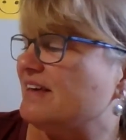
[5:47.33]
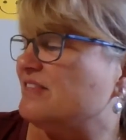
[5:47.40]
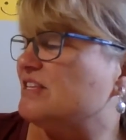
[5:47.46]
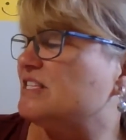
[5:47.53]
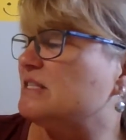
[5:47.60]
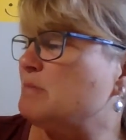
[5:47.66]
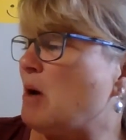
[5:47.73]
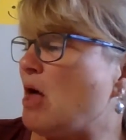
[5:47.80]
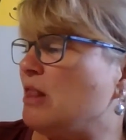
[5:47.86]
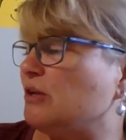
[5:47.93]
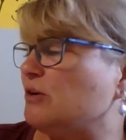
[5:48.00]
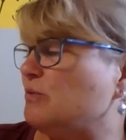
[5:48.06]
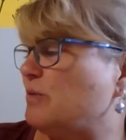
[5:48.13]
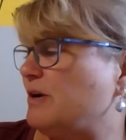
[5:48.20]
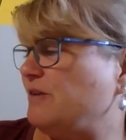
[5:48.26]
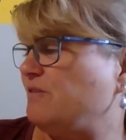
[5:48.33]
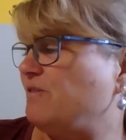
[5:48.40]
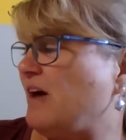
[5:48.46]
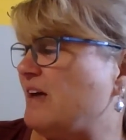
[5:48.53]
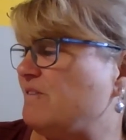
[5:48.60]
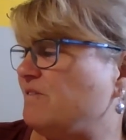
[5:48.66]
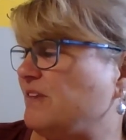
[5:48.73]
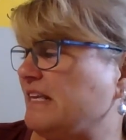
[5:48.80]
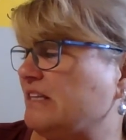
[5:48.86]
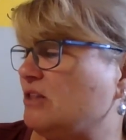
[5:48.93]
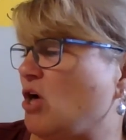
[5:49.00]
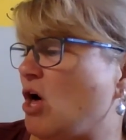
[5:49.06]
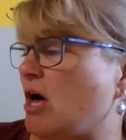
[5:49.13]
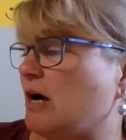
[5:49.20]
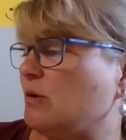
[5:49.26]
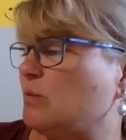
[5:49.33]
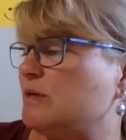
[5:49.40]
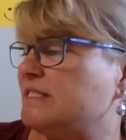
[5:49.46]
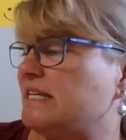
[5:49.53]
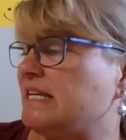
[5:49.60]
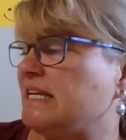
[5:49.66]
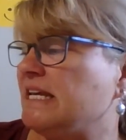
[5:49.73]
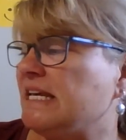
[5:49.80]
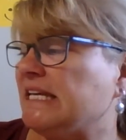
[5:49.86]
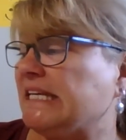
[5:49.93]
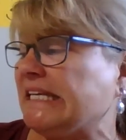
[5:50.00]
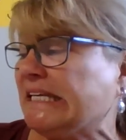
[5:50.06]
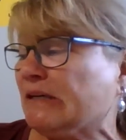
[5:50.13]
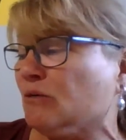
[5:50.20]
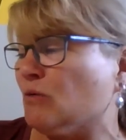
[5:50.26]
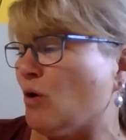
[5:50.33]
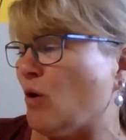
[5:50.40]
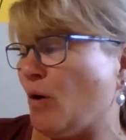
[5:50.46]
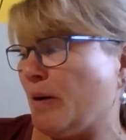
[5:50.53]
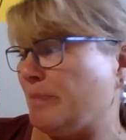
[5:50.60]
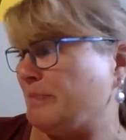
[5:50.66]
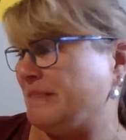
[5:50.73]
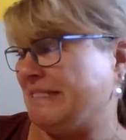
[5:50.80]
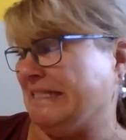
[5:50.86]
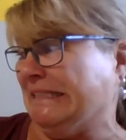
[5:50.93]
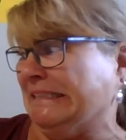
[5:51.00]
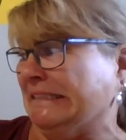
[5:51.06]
The smaller one, 5 feet long, was an Erops.